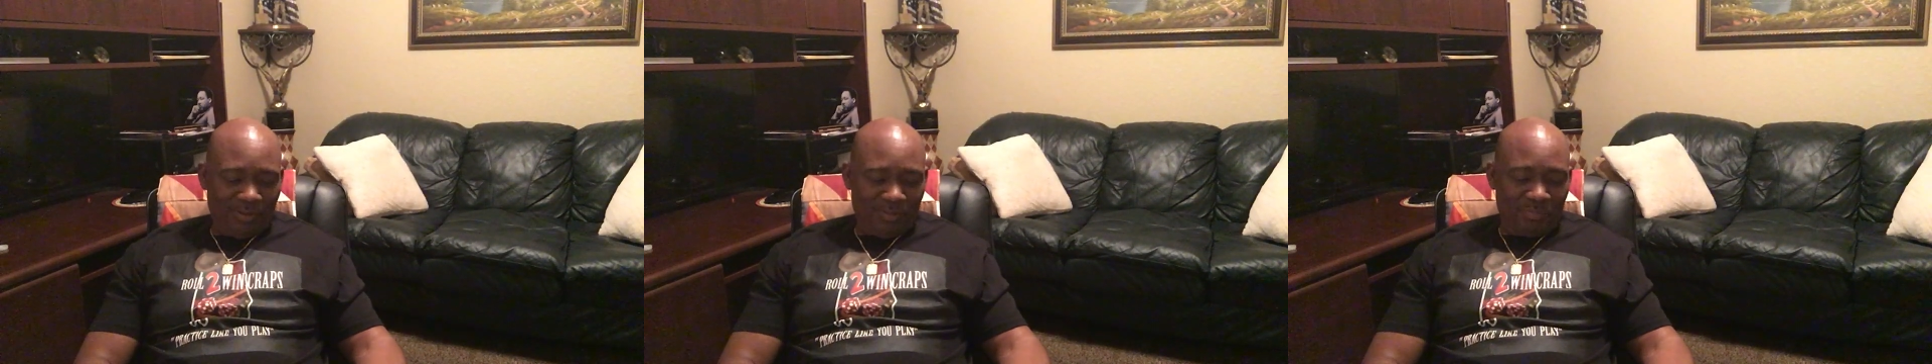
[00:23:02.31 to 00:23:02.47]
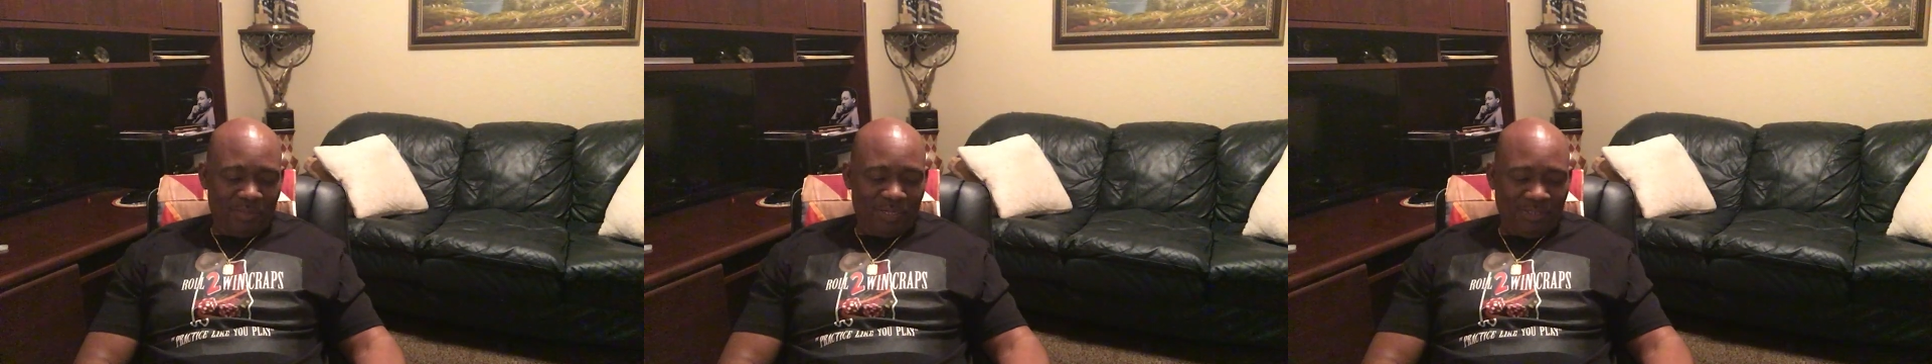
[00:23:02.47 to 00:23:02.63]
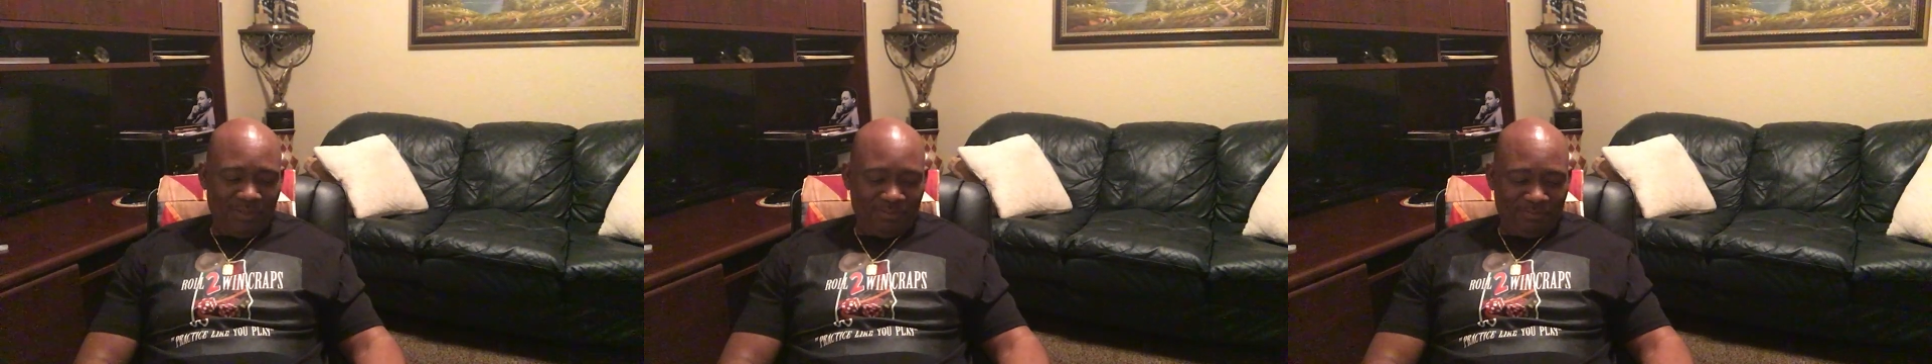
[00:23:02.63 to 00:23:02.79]

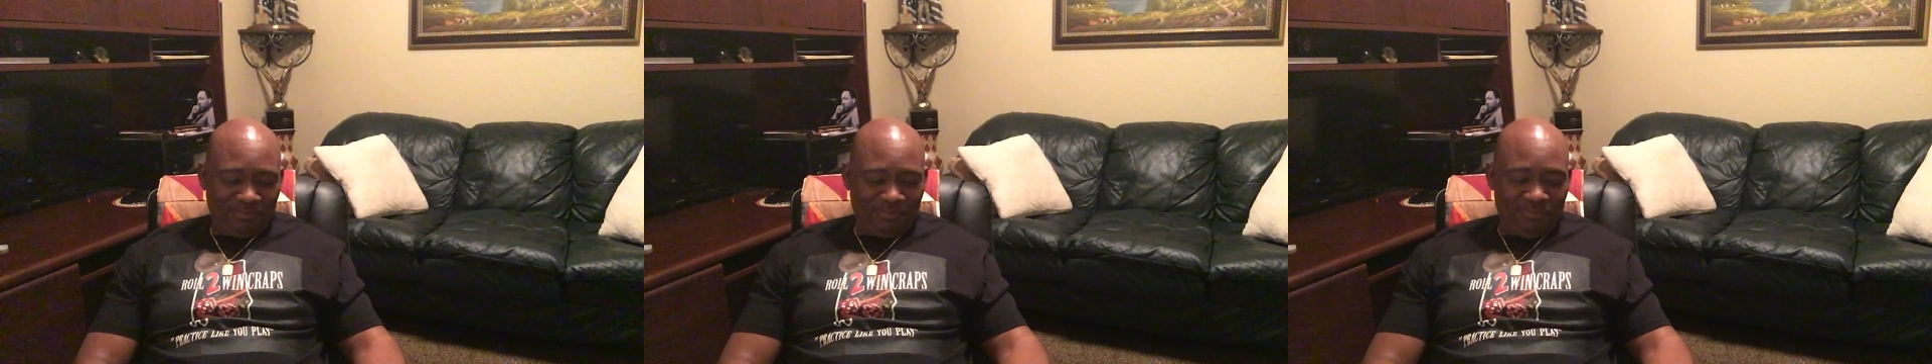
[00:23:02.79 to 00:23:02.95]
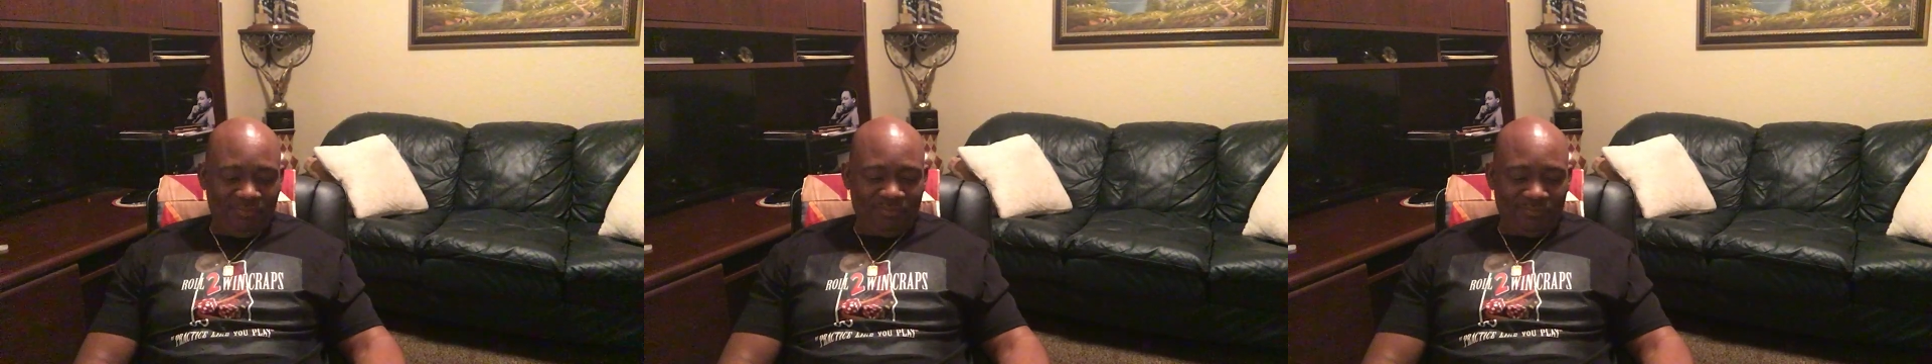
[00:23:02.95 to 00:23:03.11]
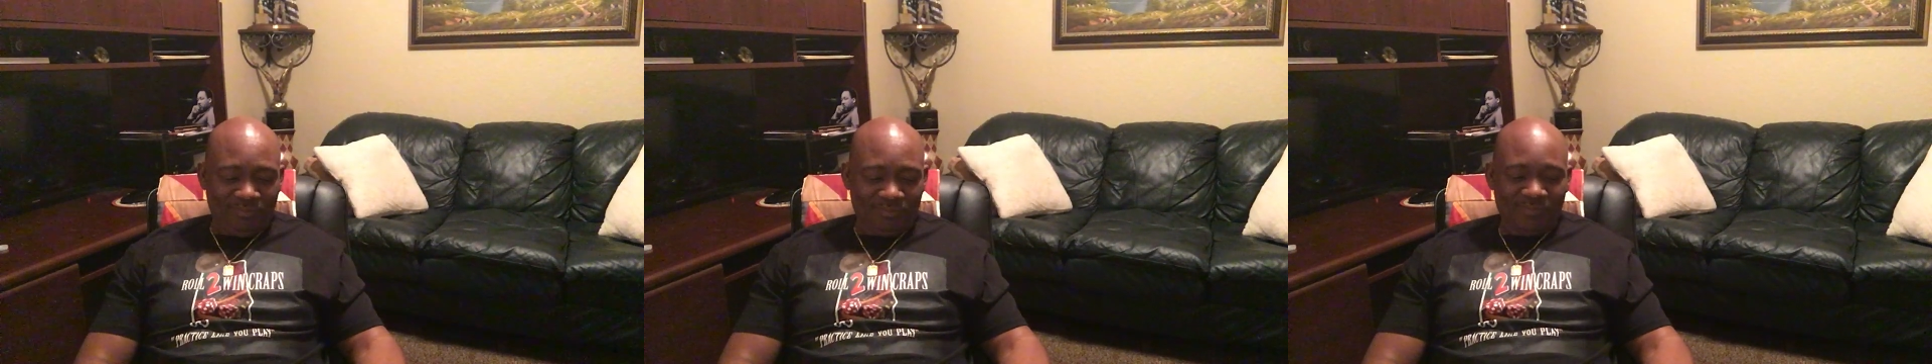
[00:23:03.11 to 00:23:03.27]
But
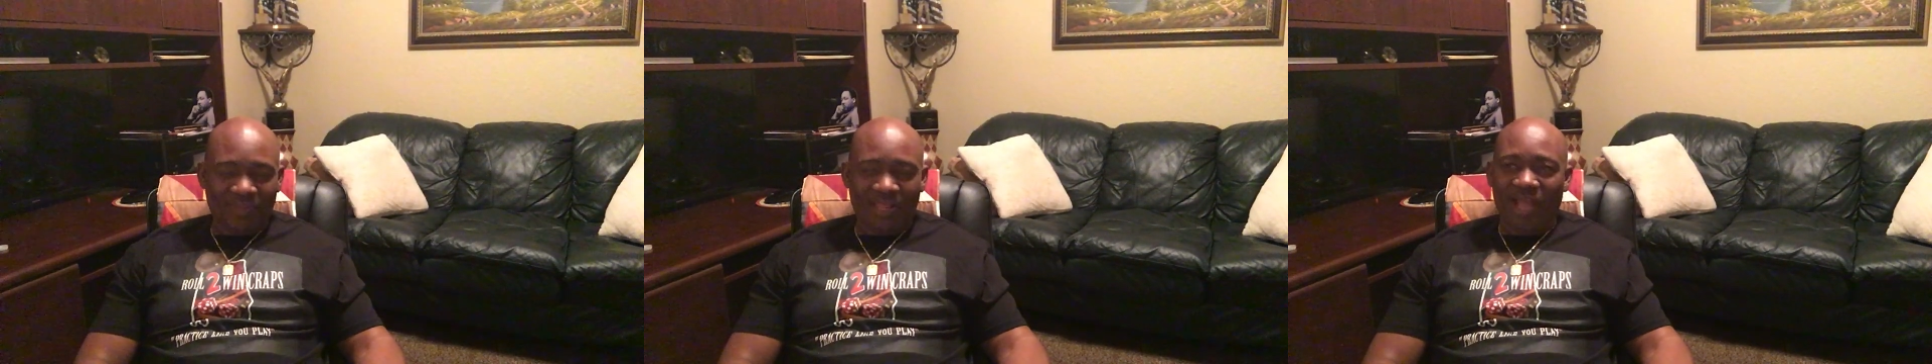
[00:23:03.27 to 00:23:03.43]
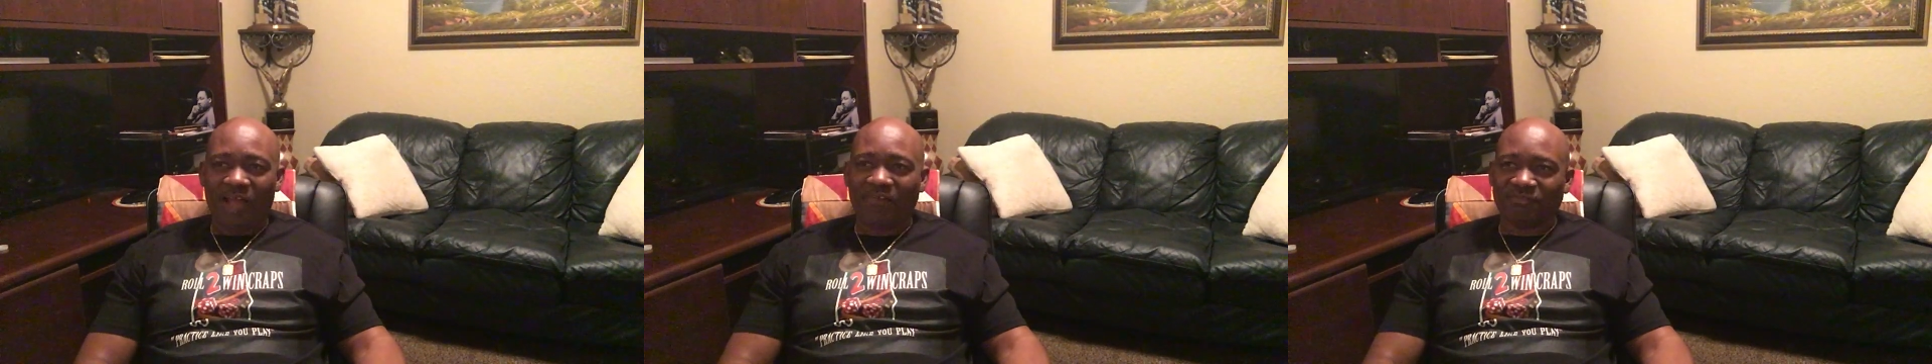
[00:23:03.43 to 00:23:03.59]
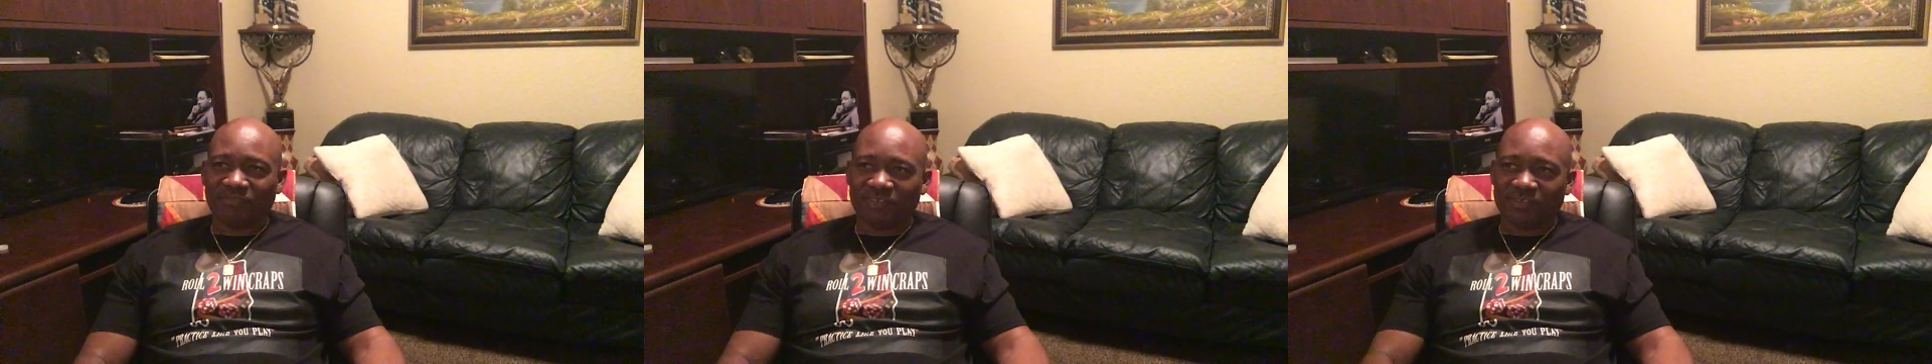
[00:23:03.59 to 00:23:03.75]

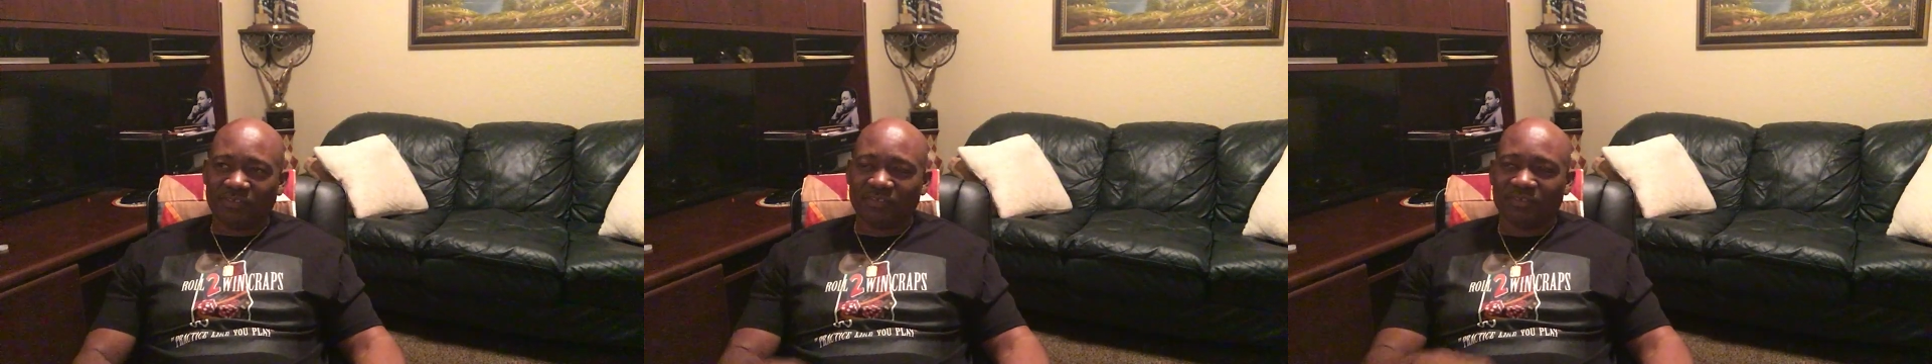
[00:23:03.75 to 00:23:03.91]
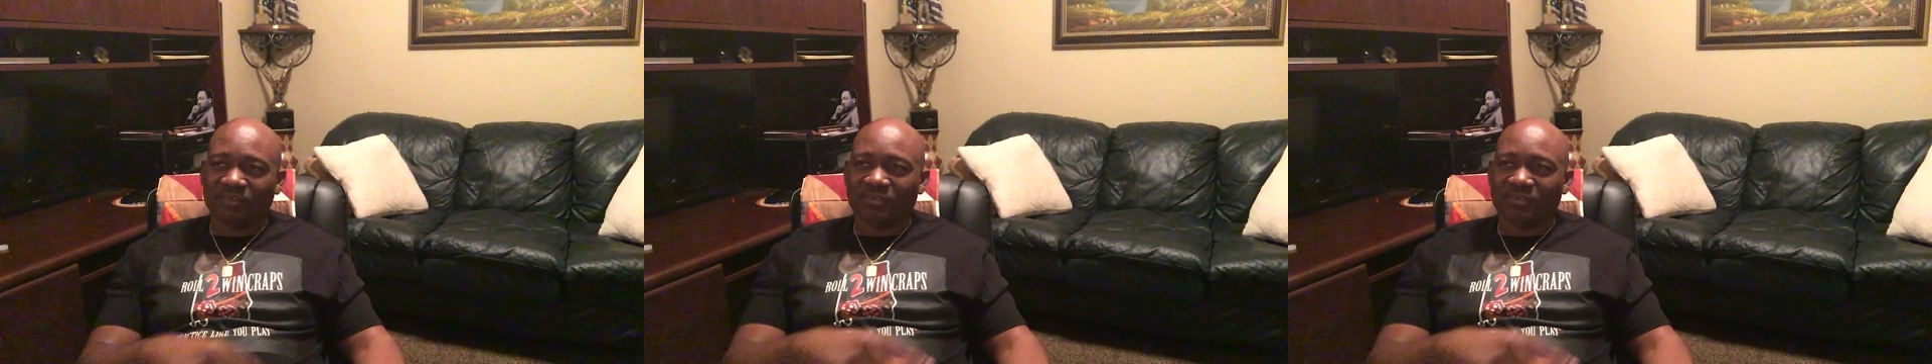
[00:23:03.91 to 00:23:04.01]
after